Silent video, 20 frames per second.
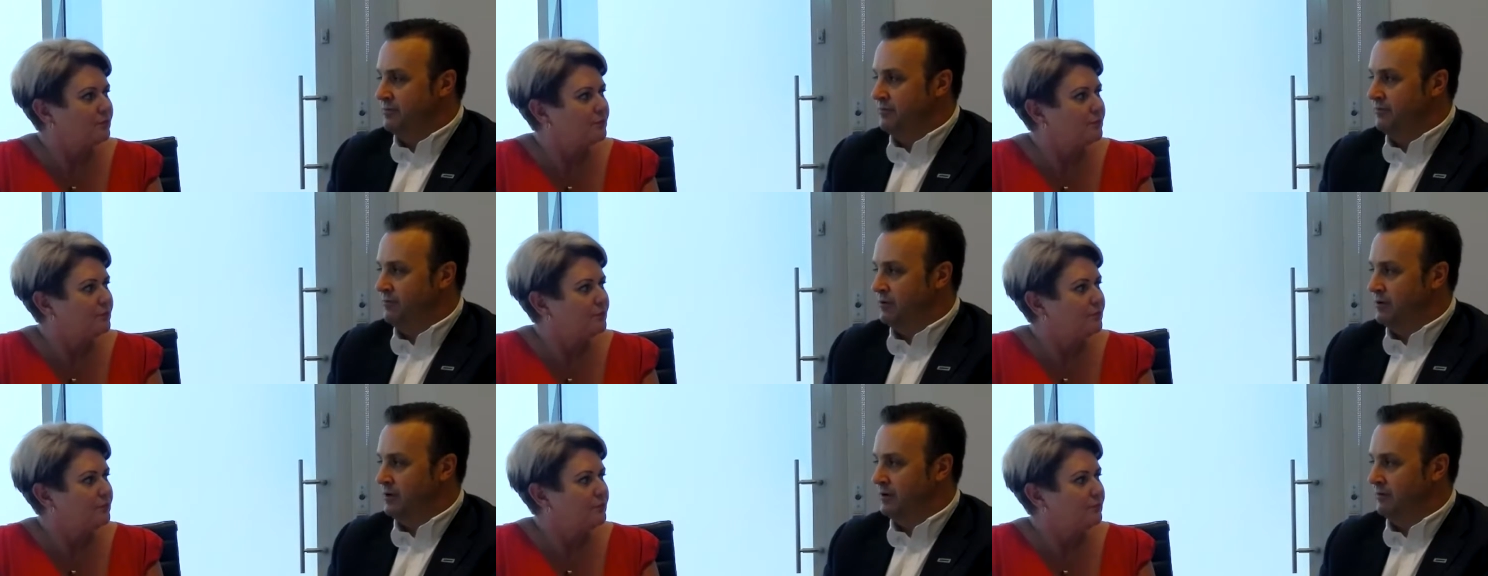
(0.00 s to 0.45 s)

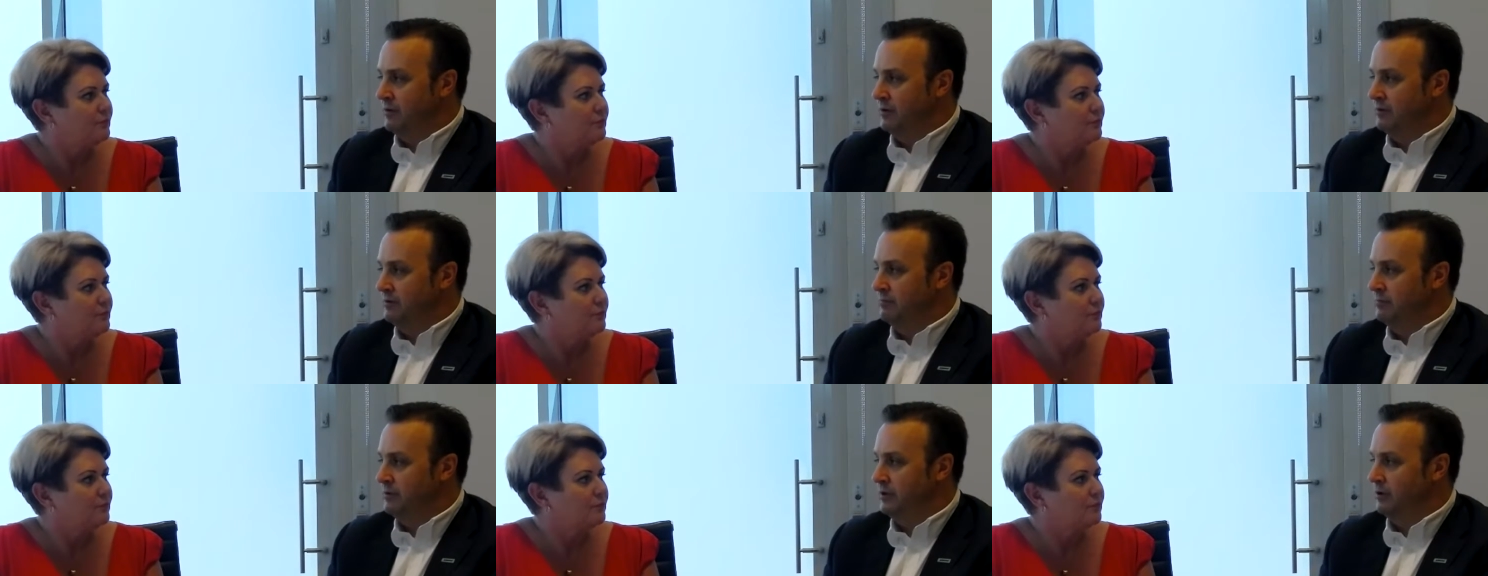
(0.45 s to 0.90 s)
Speaker 1: for kind of a
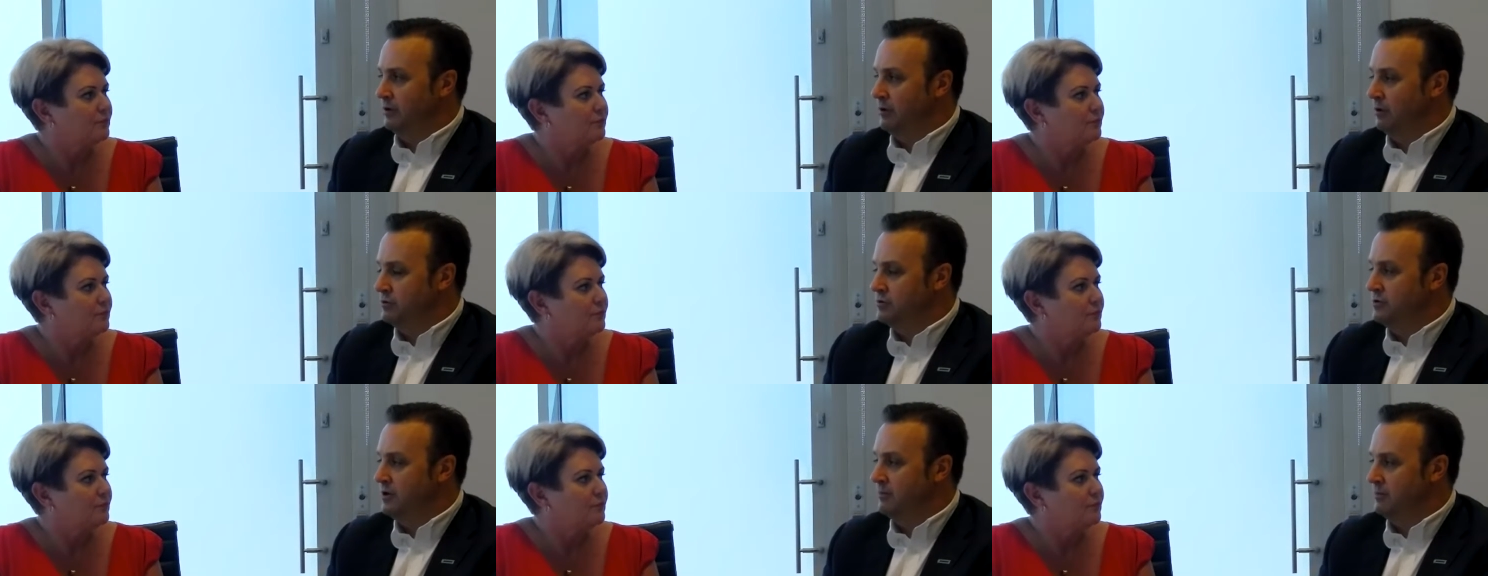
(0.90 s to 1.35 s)
you know,
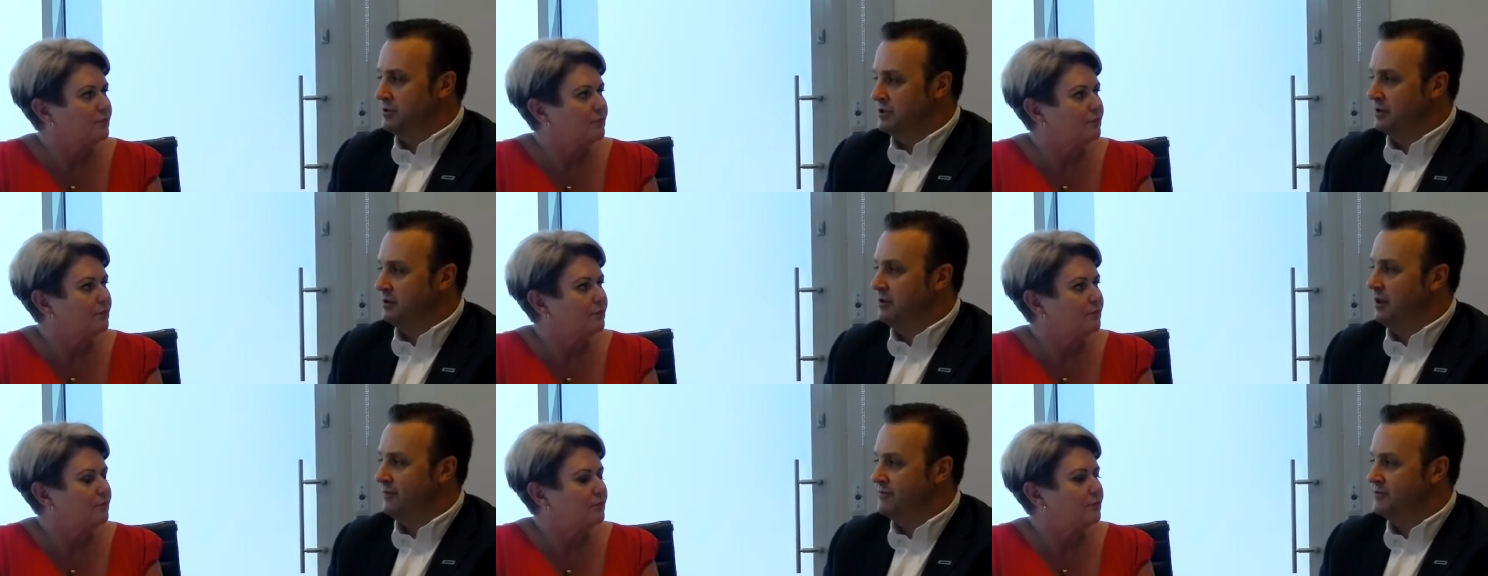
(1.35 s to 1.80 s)
long time. It's a
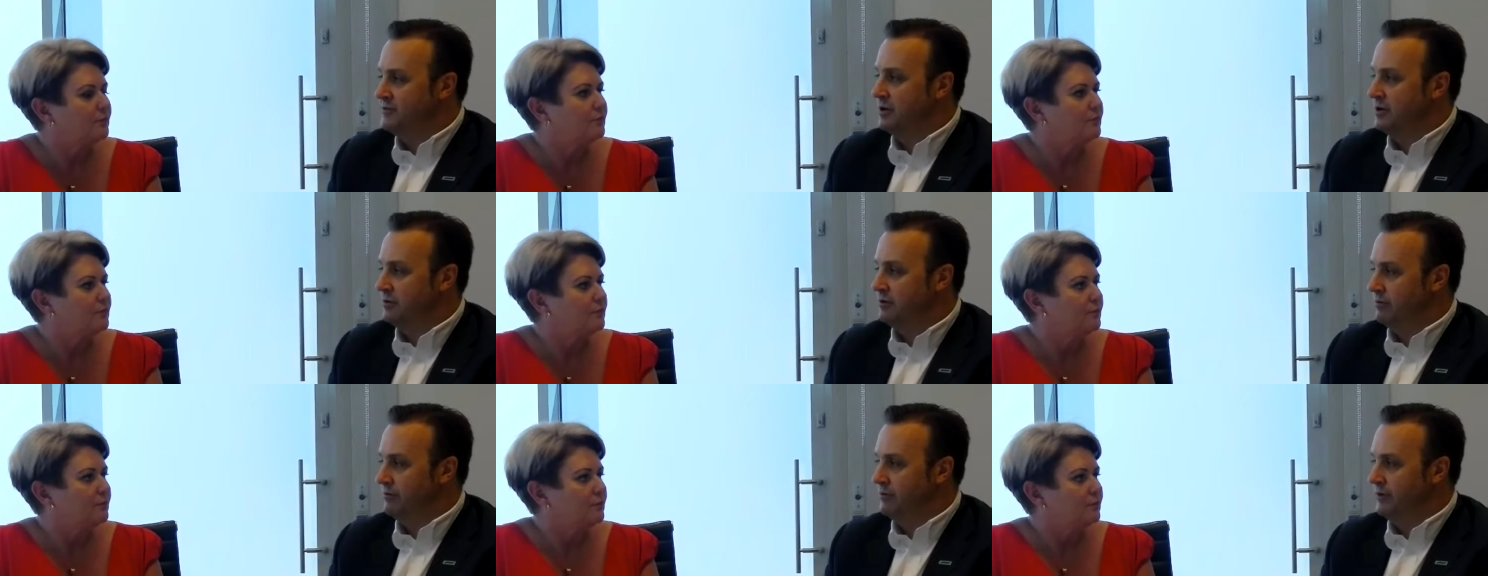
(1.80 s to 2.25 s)
life
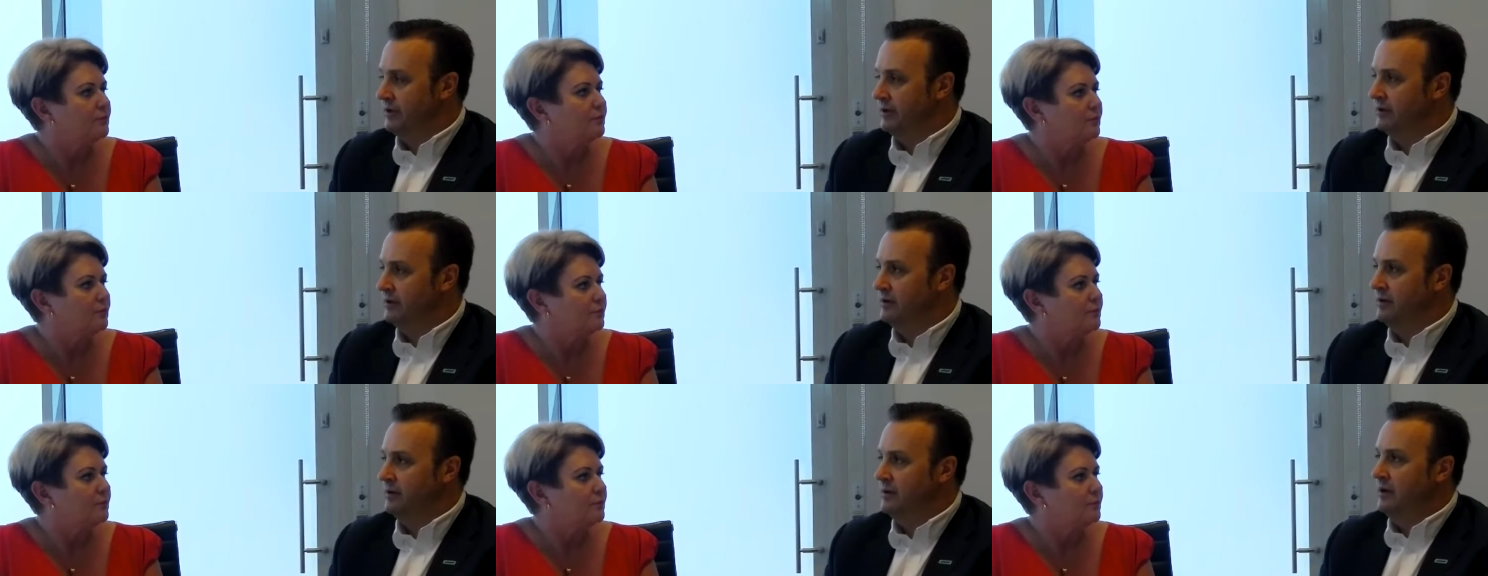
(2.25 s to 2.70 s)
cycle
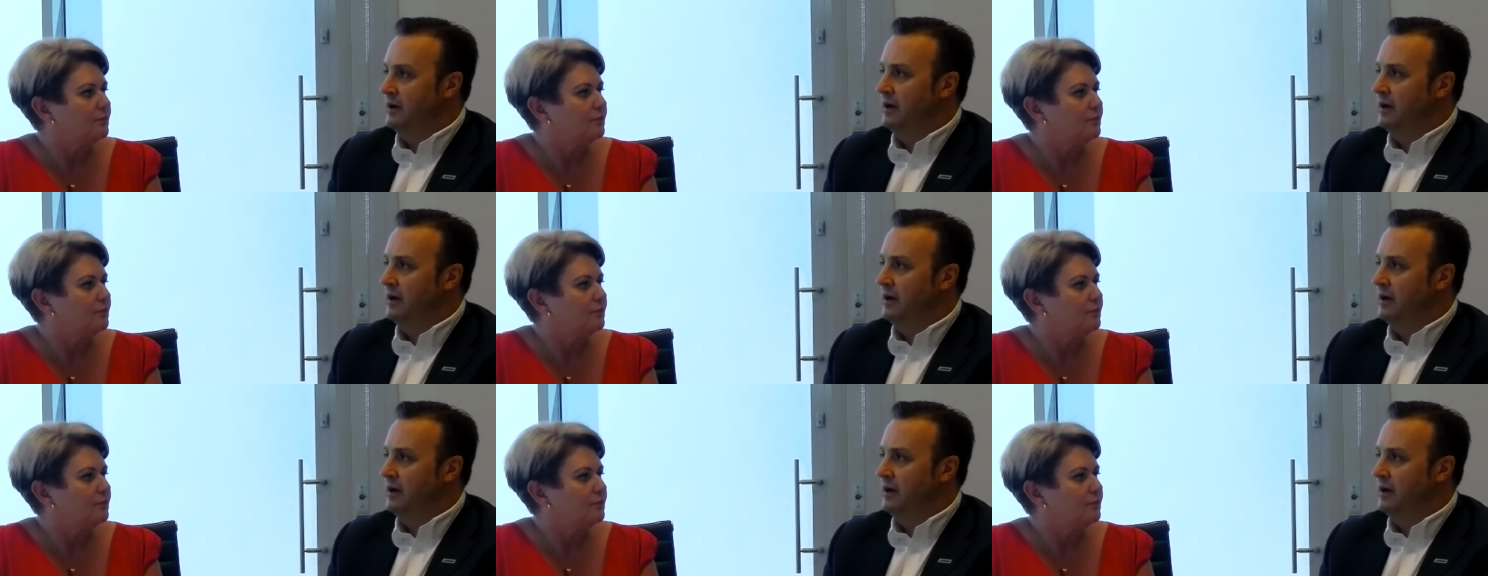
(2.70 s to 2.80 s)
thing.